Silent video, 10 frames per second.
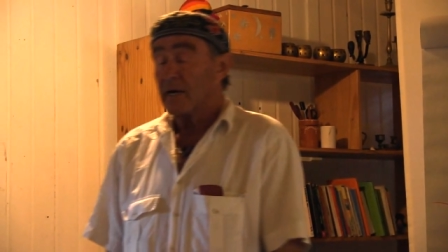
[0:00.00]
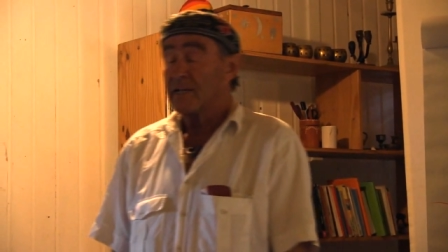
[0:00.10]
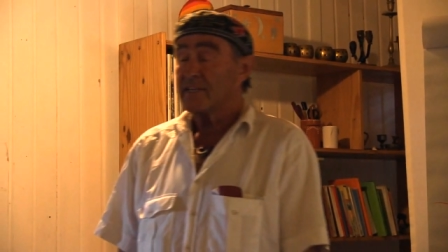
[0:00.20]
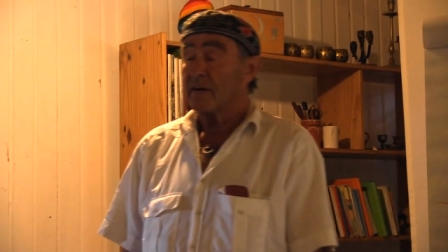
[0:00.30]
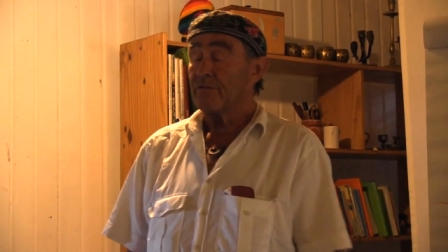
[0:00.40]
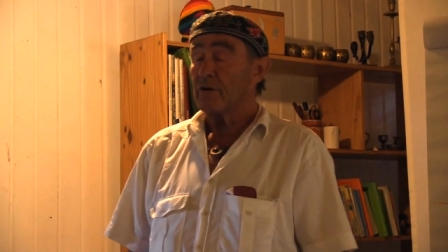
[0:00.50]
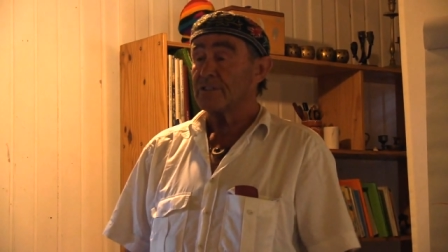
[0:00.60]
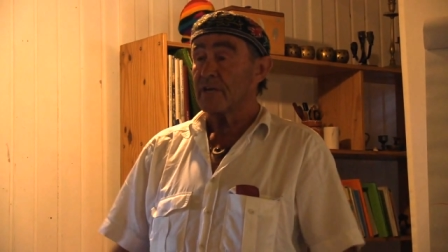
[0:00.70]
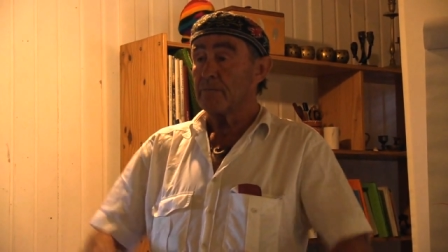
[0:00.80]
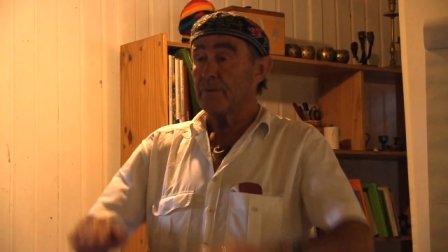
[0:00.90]
And therefore
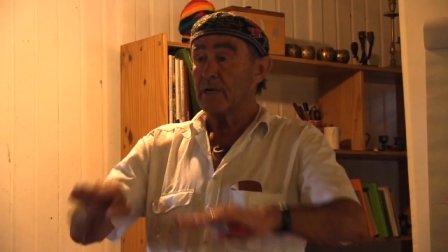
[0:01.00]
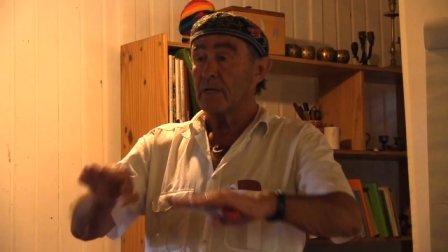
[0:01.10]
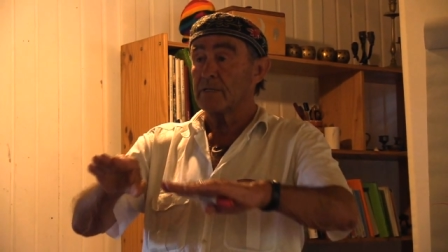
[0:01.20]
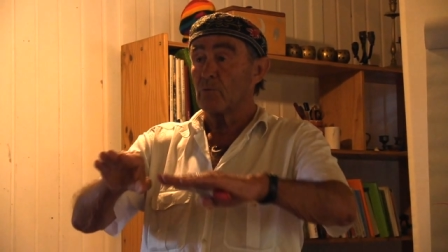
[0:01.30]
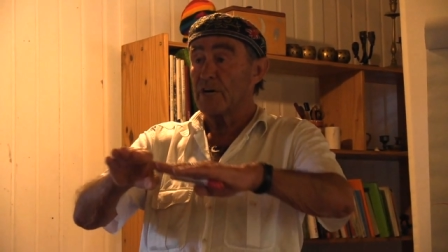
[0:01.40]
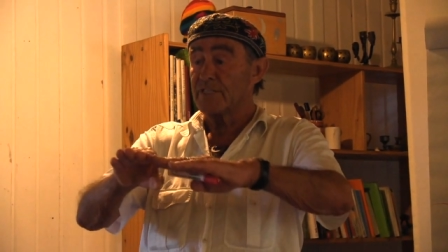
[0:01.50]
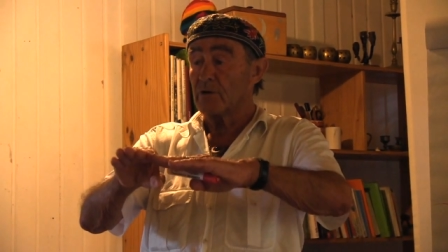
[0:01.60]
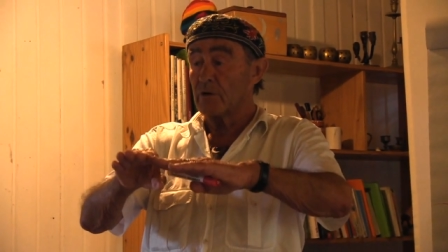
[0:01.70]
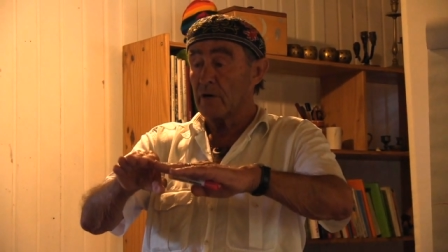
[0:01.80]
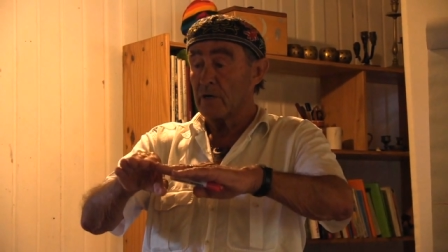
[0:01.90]
they build
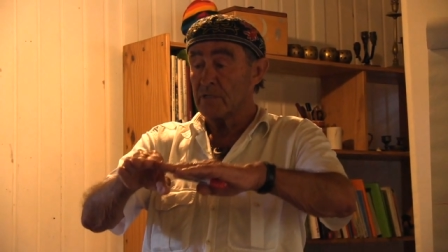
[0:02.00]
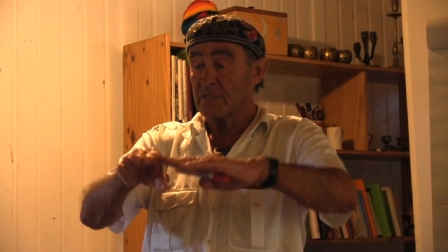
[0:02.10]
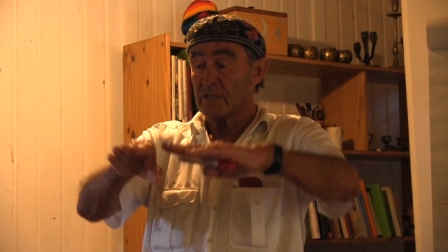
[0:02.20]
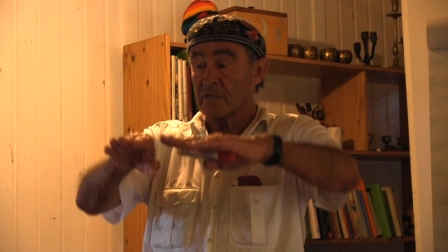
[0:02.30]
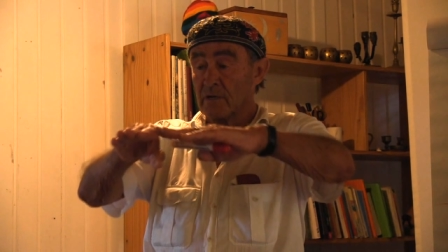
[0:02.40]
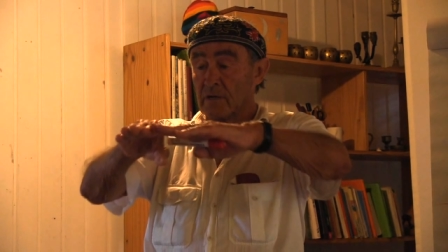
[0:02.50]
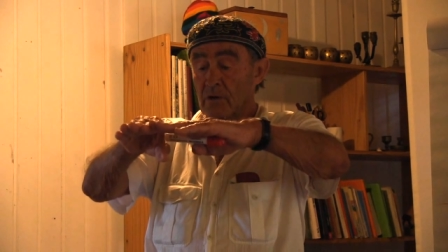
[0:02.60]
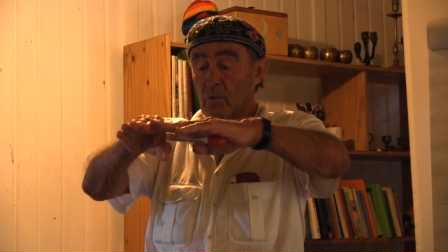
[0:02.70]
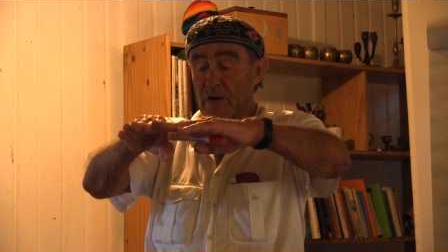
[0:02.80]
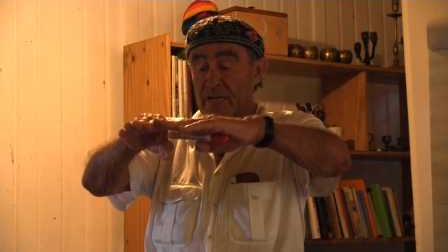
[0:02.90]
restaurants
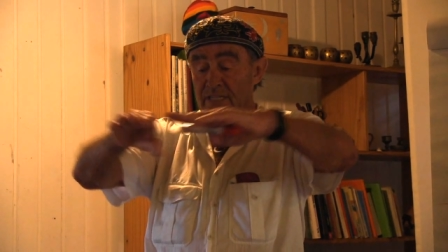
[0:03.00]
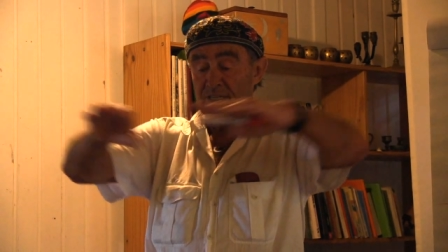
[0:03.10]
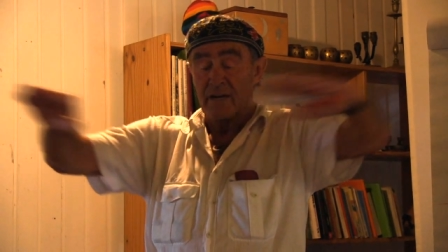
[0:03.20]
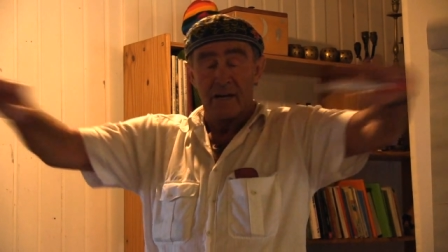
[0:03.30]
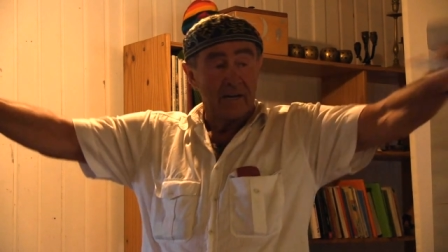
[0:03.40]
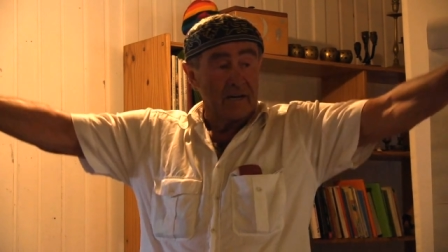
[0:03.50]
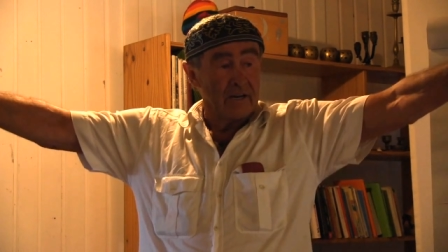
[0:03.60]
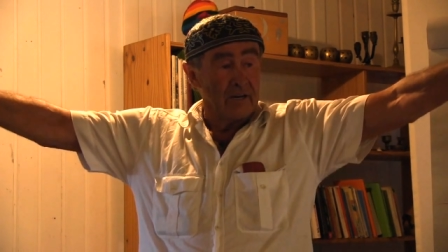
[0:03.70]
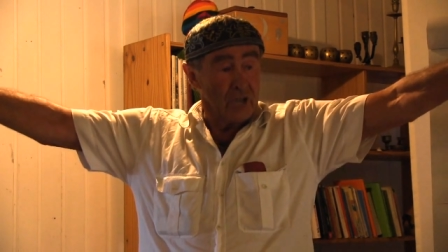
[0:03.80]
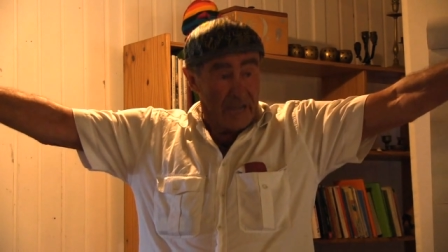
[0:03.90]
with
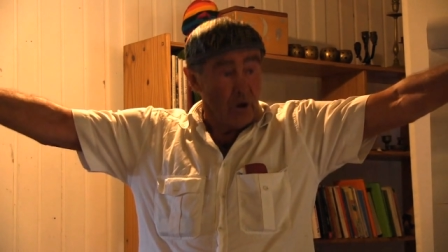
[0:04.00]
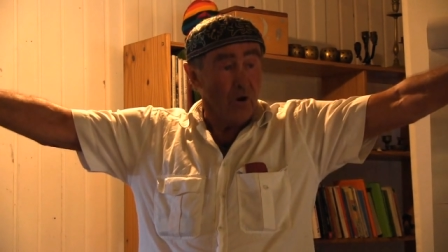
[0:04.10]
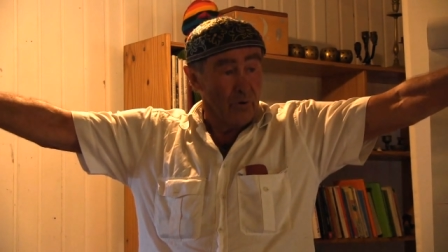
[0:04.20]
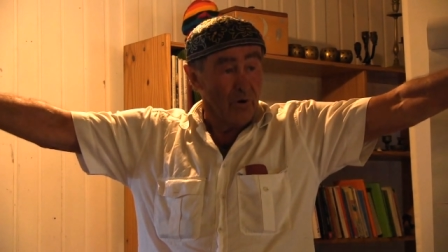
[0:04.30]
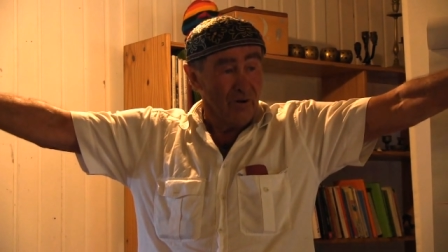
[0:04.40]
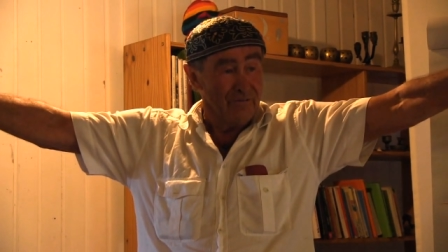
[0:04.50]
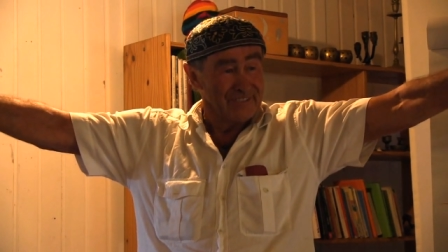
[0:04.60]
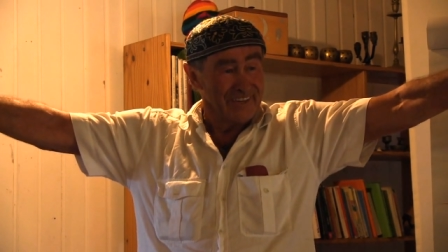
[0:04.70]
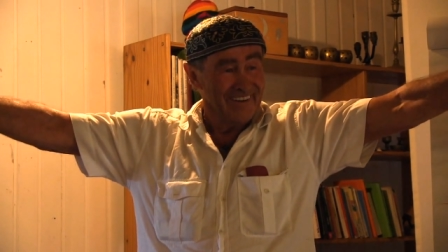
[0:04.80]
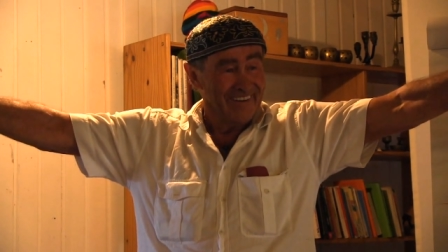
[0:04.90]
shadow
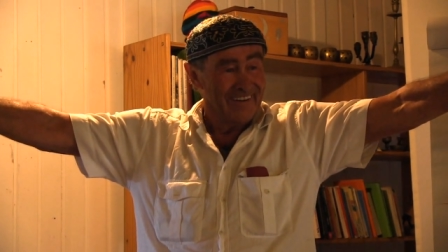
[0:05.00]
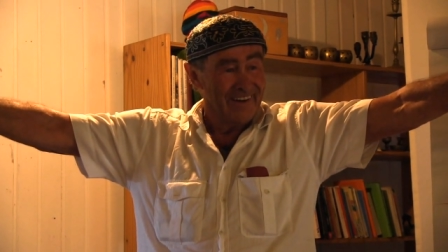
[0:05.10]
roofs. Huh?